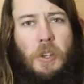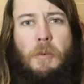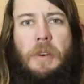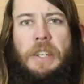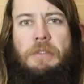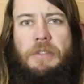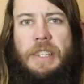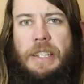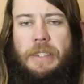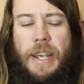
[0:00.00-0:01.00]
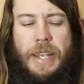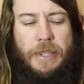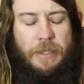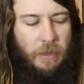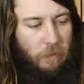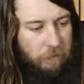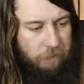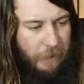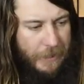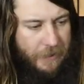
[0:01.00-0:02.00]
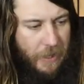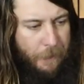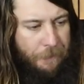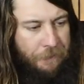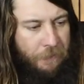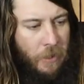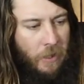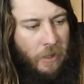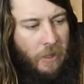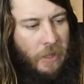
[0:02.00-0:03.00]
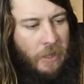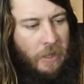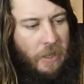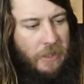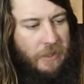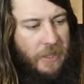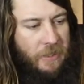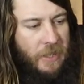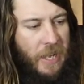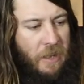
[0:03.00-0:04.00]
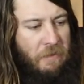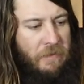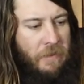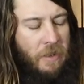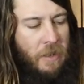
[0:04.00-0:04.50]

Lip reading: more interesting taste. That's it doesn't feel